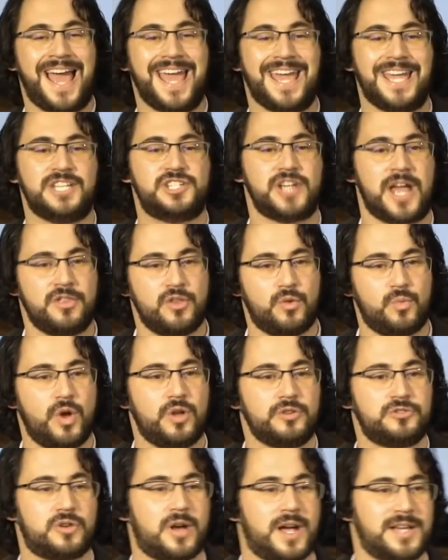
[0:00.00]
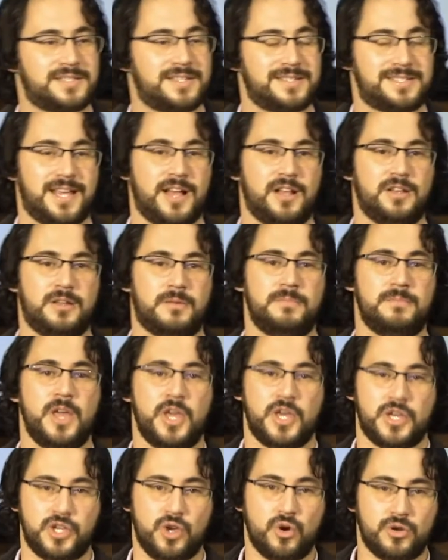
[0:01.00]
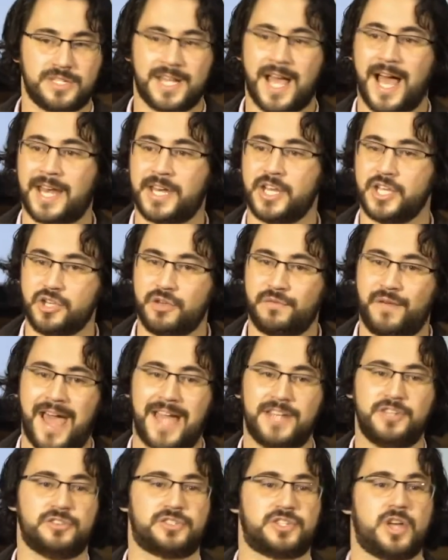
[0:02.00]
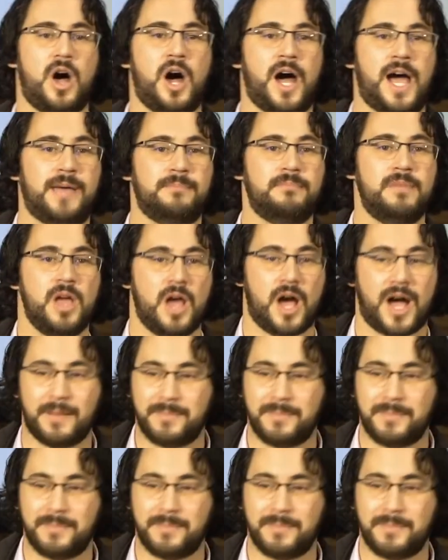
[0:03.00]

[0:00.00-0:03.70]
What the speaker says: age and the world tries to tell them, you're done, you've had your time.